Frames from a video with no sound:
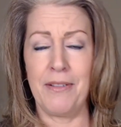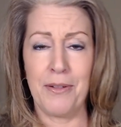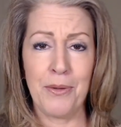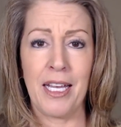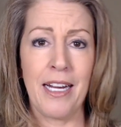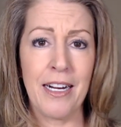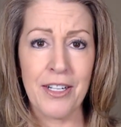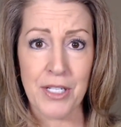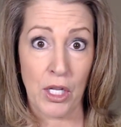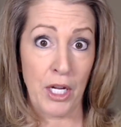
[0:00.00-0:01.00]
Who
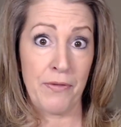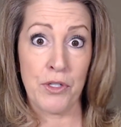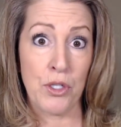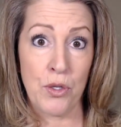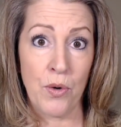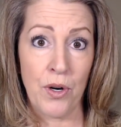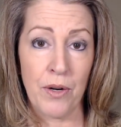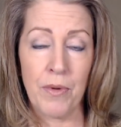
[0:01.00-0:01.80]
cares? Life is short.